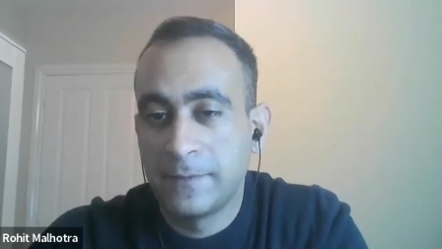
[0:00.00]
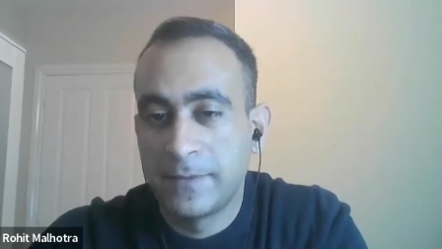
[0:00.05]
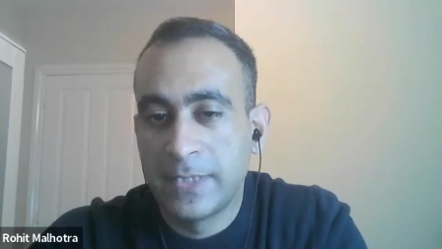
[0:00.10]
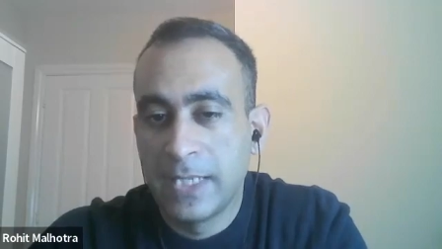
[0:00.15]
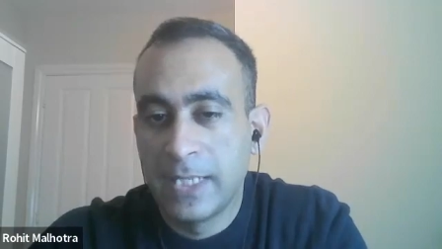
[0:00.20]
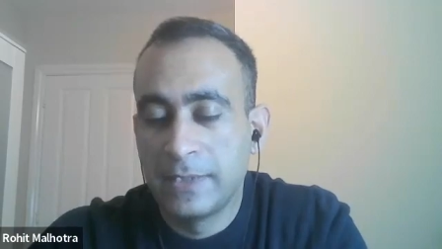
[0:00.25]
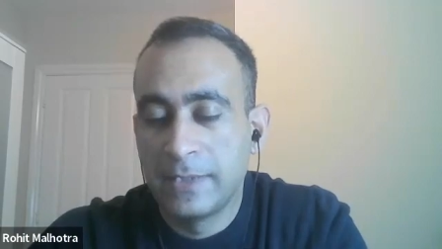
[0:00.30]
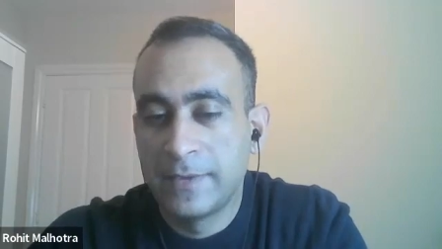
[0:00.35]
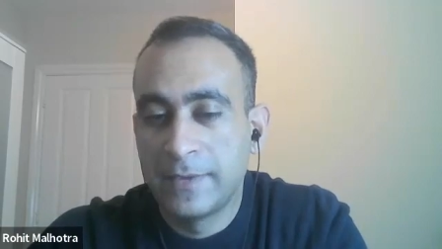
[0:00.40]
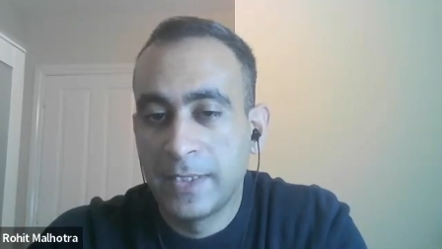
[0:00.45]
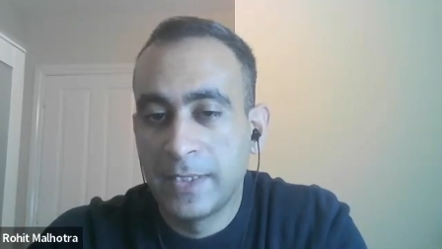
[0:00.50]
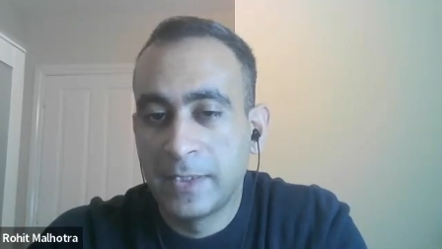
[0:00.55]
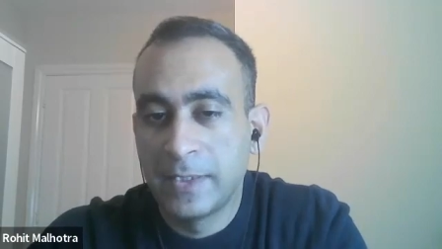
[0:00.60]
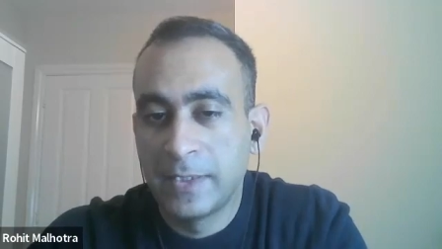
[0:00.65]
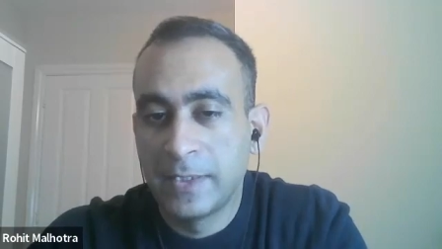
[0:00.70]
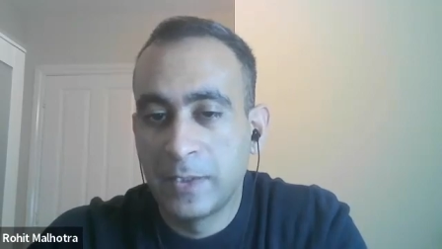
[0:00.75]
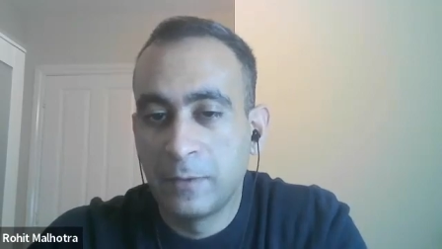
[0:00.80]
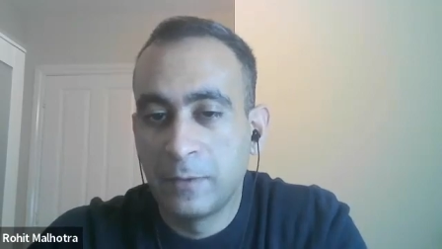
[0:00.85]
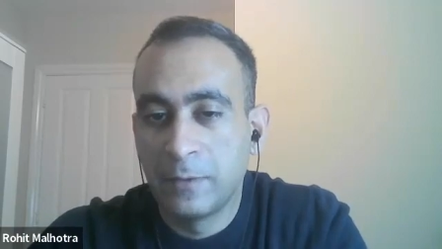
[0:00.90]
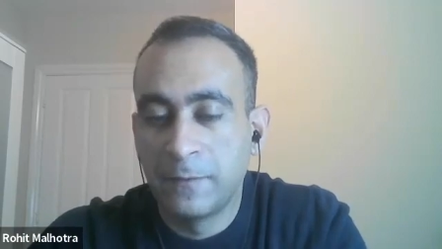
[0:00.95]
their
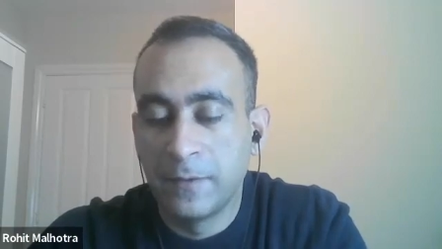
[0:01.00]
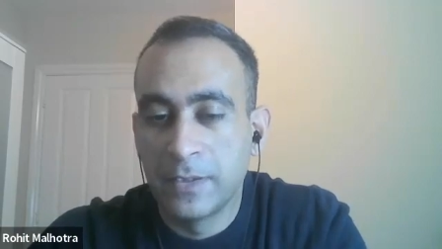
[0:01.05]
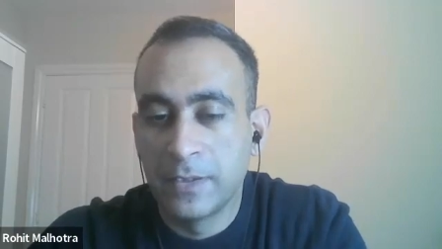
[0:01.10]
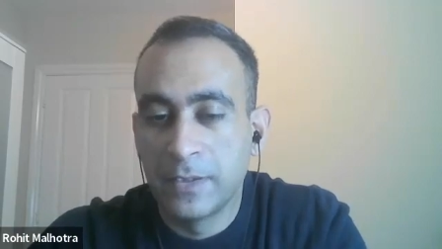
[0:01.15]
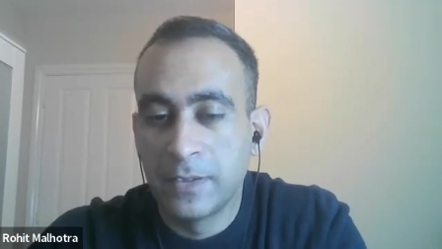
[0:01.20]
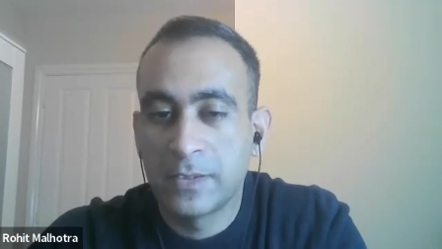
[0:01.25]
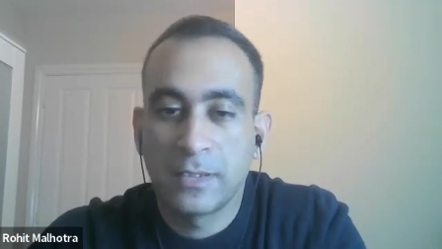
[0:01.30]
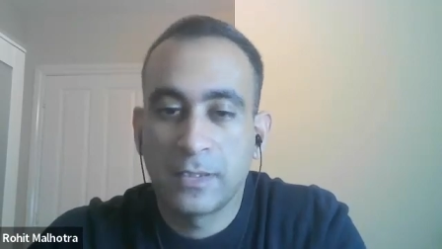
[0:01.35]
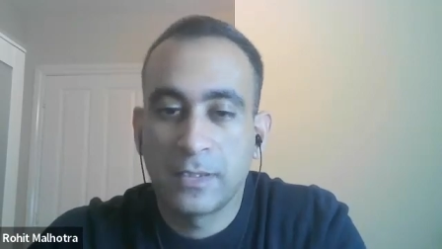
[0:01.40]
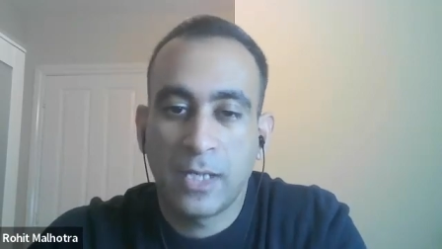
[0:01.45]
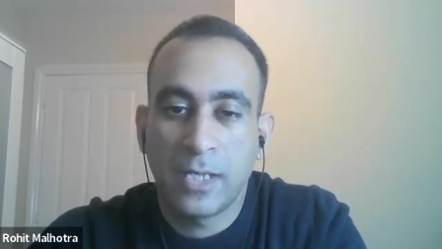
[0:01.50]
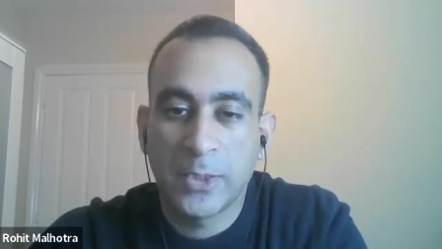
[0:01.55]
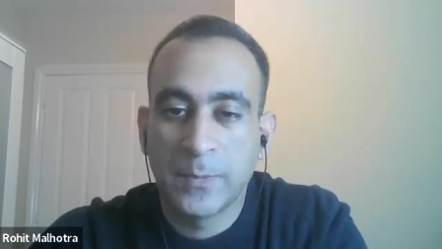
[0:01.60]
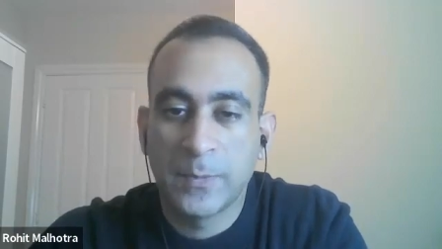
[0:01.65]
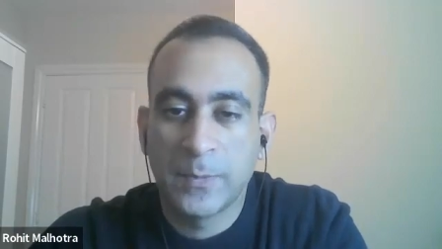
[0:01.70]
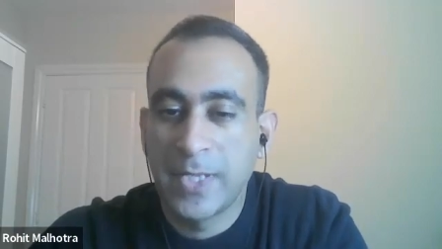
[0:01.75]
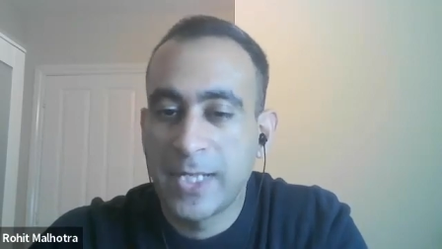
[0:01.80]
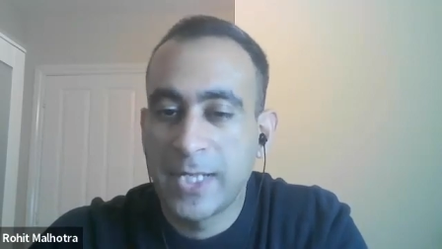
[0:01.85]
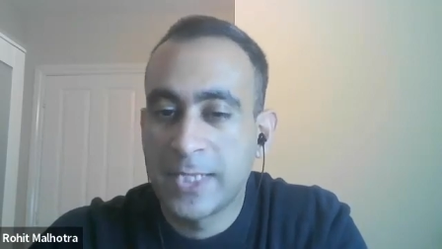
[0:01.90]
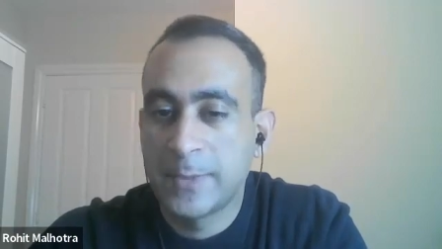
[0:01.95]
first
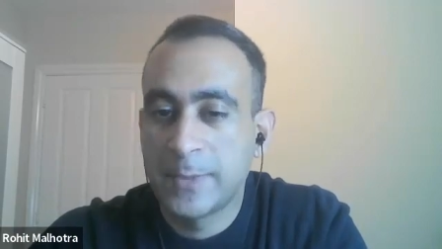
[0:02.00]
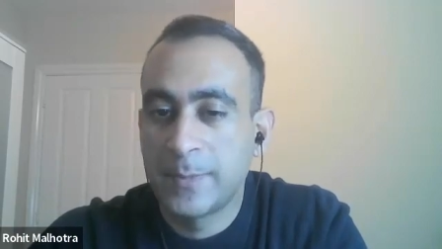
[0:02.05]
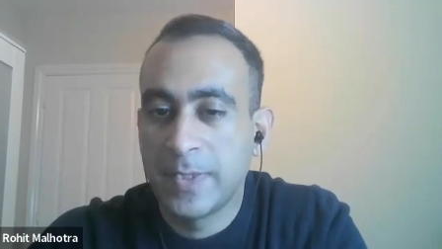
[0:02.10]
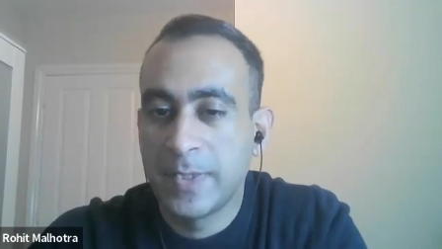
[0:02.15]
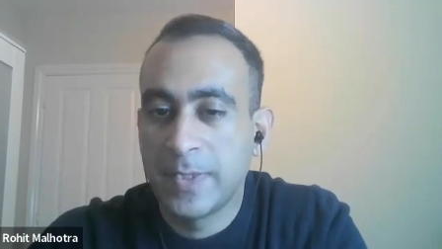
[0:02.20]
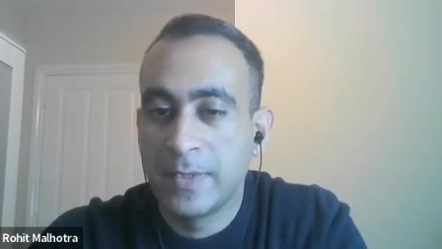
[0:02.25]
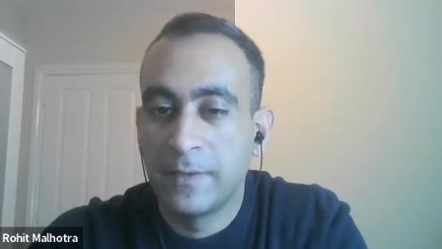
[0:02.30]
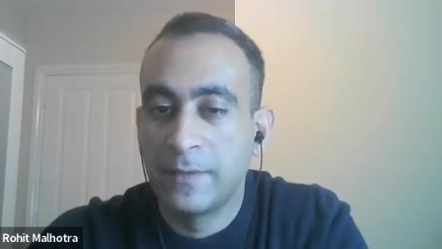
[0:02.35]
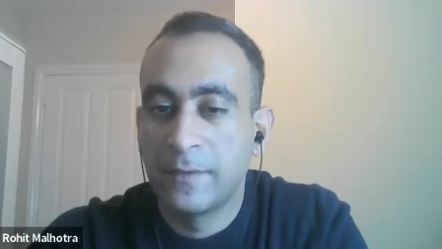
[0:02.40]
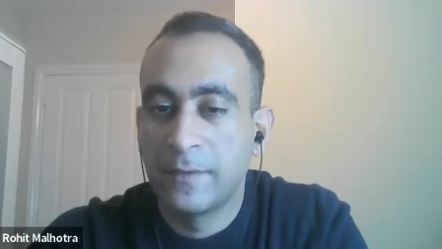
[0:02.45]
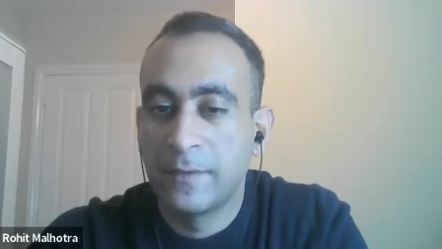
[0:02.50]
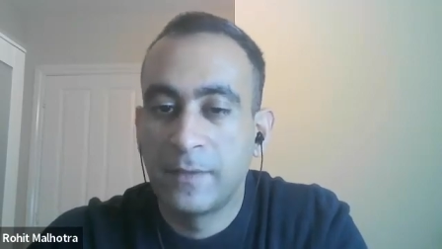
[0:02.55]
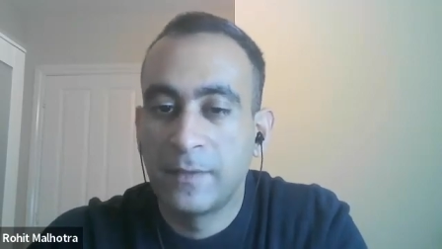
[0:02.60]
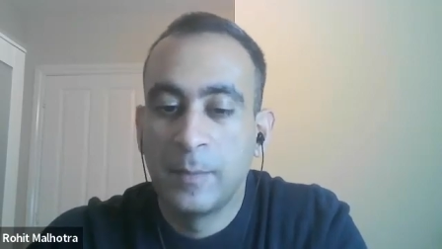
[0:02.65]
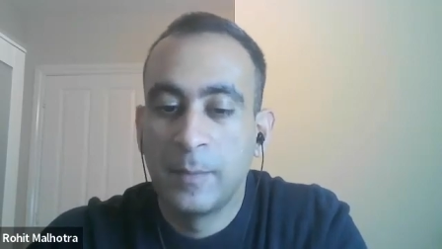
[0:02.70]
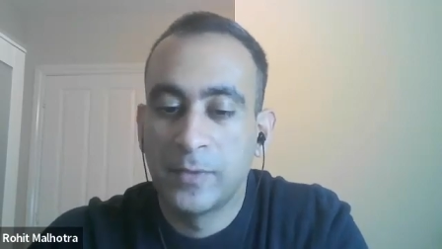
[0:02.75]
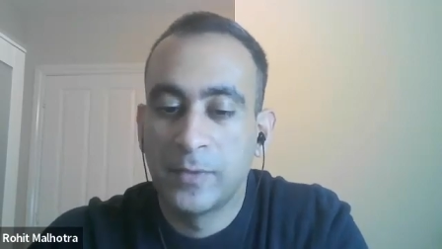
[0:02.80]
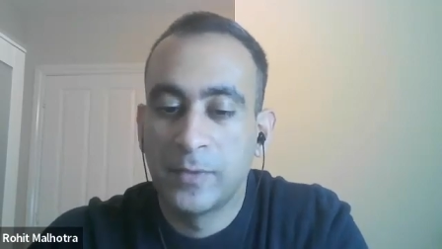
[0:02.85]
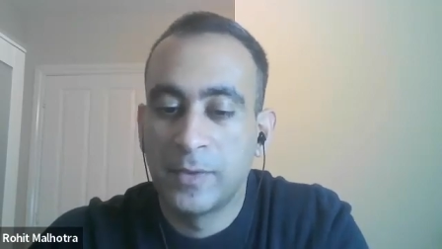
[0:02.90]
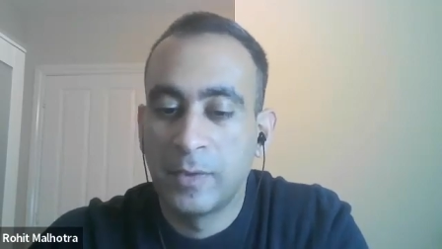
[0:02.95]
customer experience
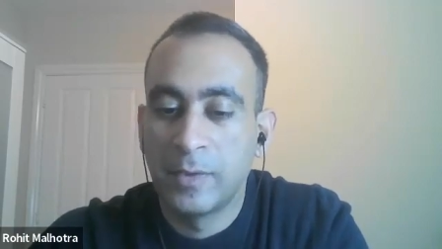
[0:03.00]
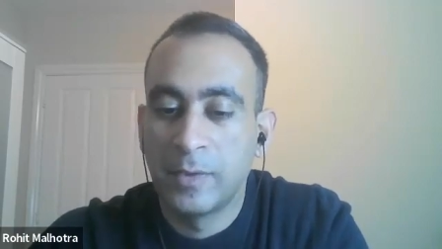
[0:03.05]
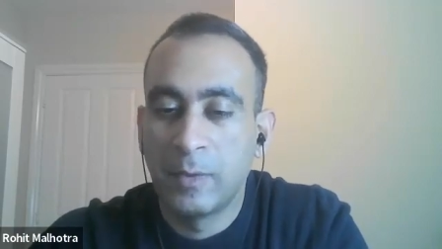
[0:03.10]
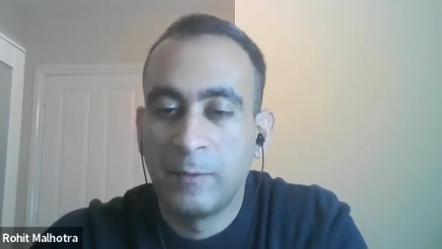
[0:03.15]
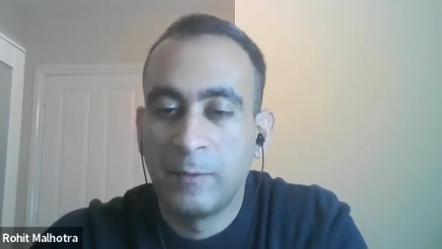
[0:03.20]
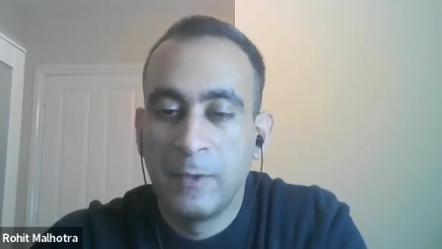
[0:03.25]
person?